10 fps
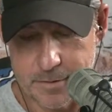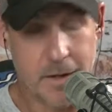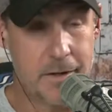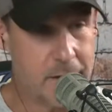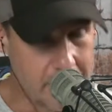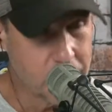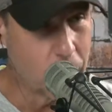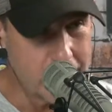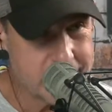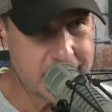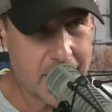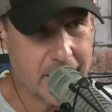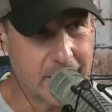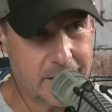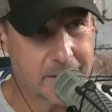Never once
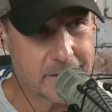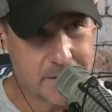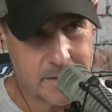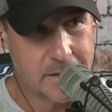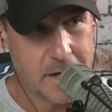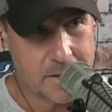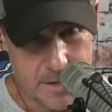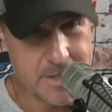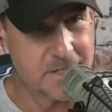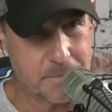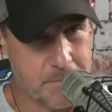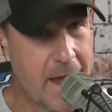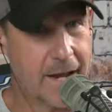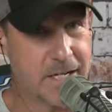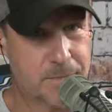saying an innocent
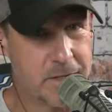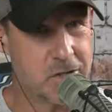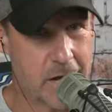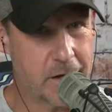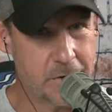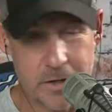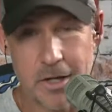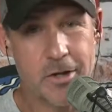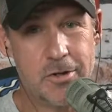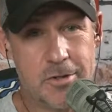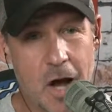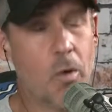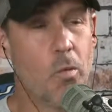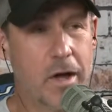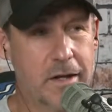man has been jailed. No
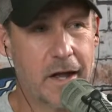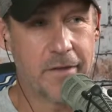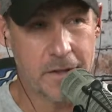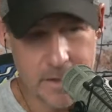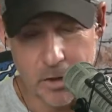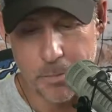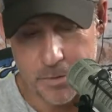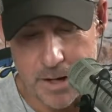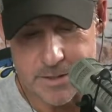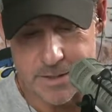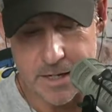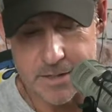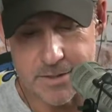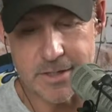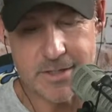one in the legal
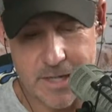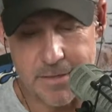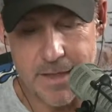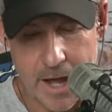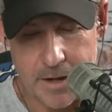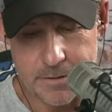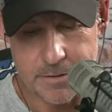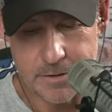process said that.